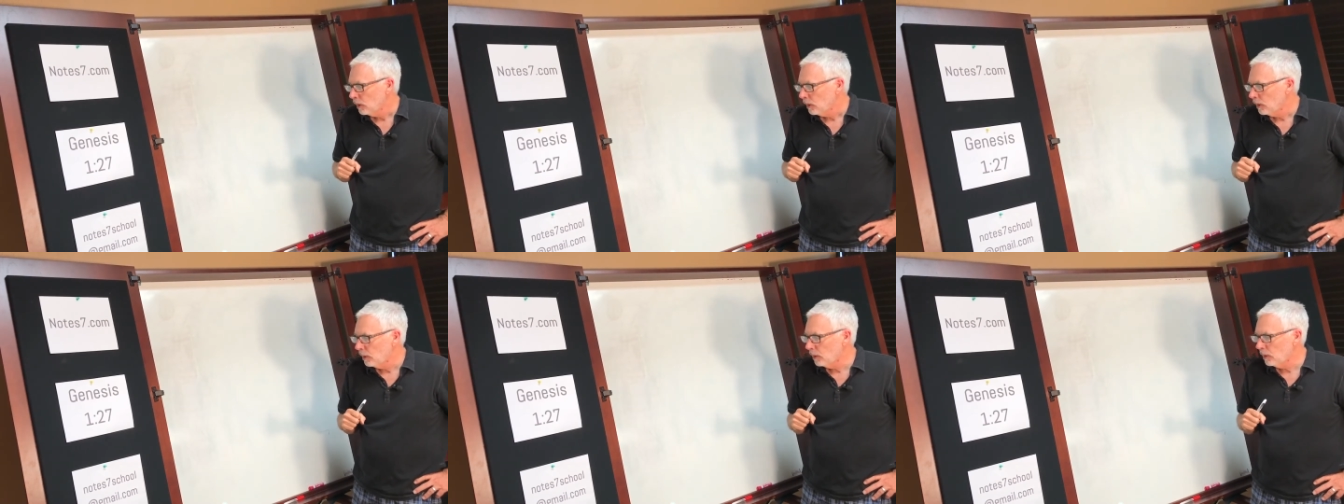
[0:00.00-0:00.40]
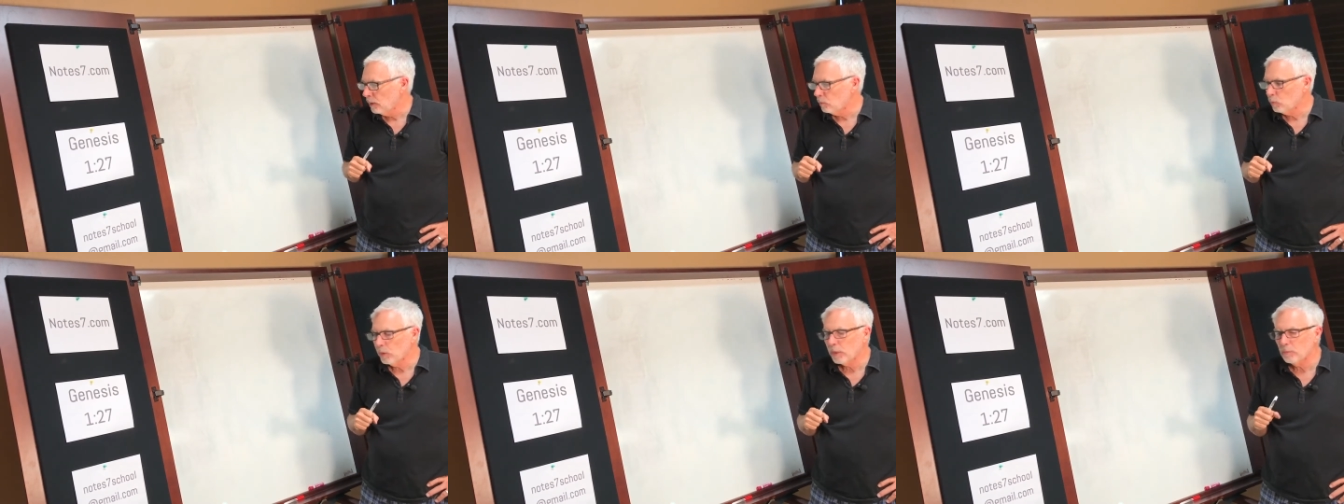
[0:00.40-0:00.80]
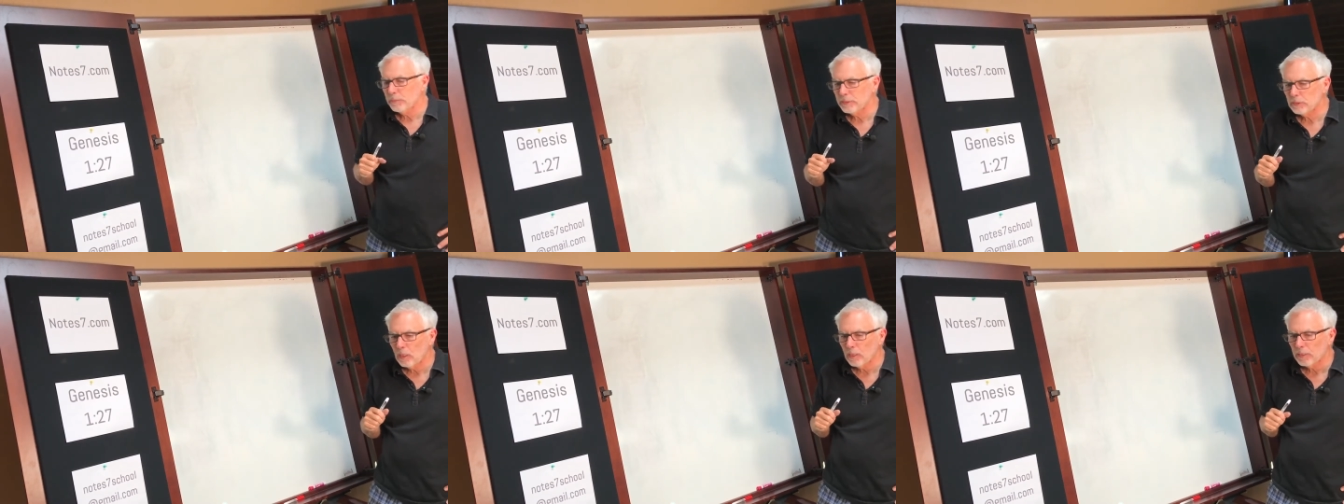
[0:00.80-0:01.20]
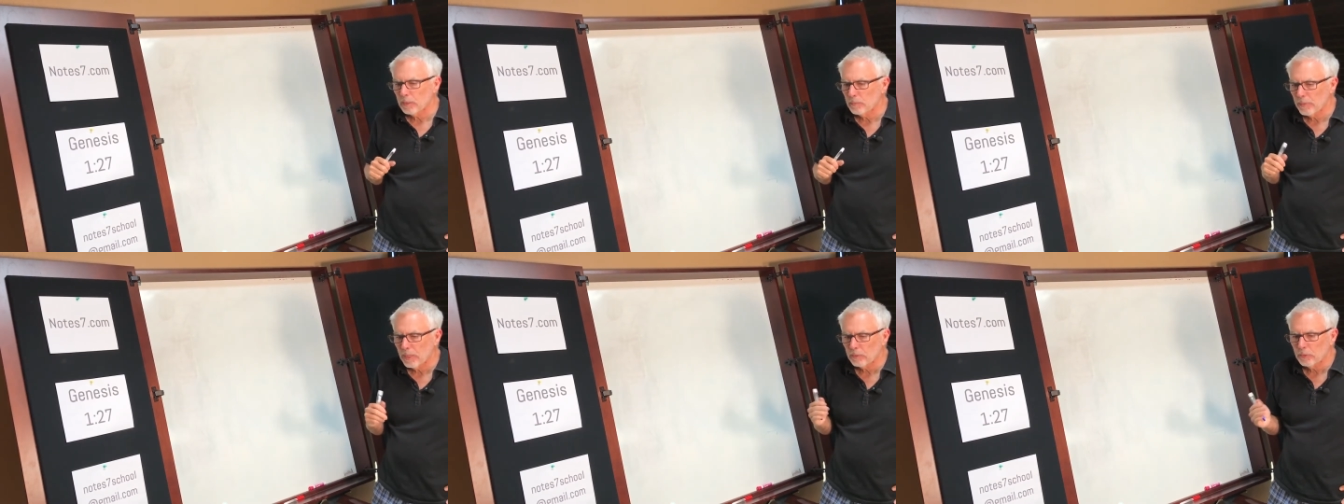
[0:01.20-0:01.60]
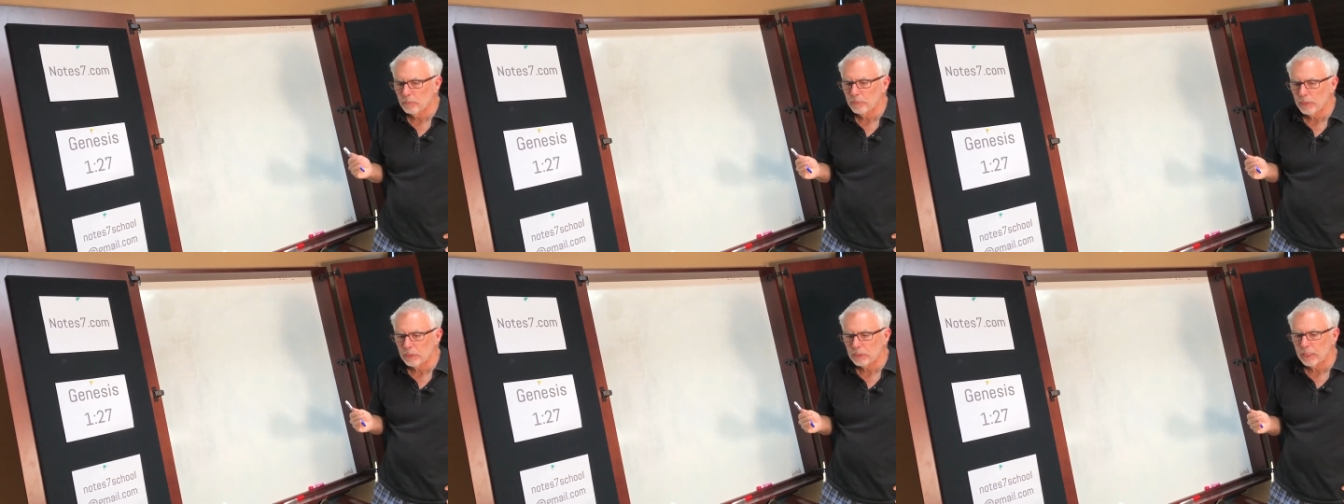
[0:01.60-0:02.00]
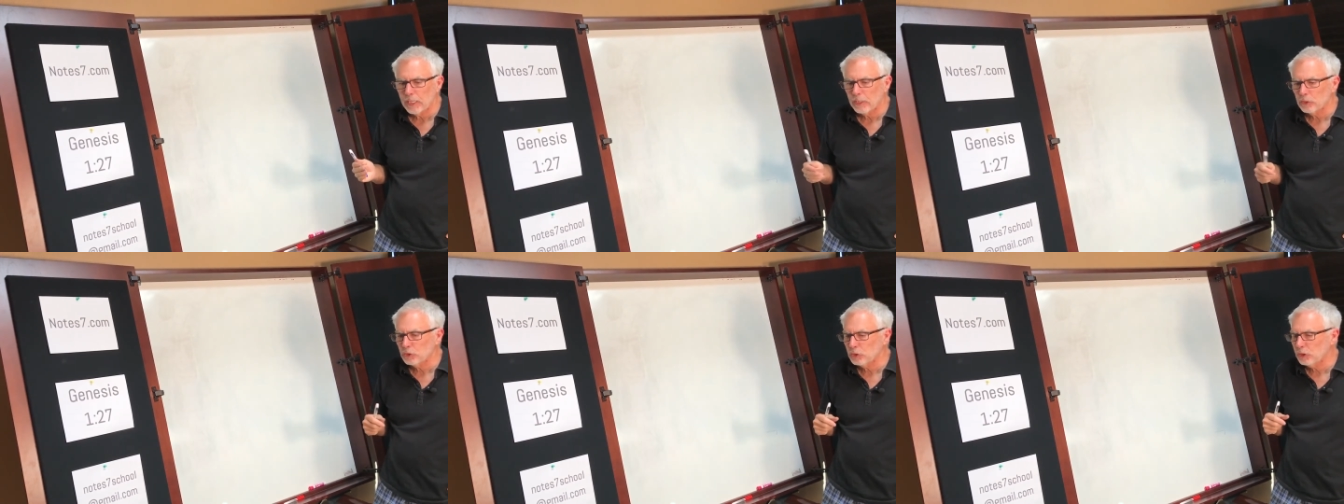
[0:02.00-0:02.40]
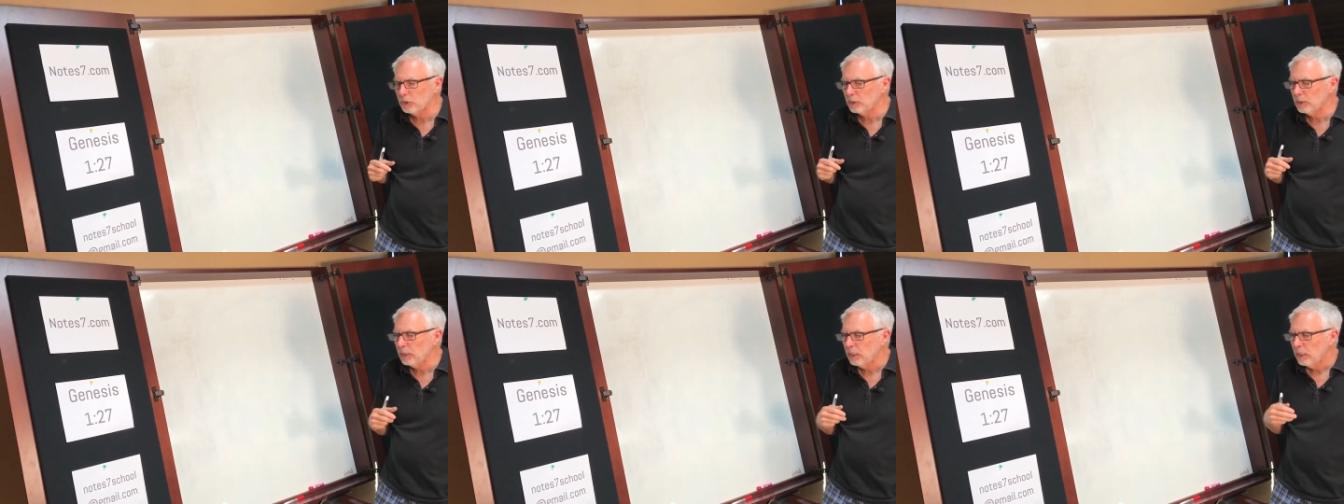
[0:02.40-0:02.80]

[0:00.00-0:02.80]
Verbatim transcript: Uh, we're going to be talking about communication,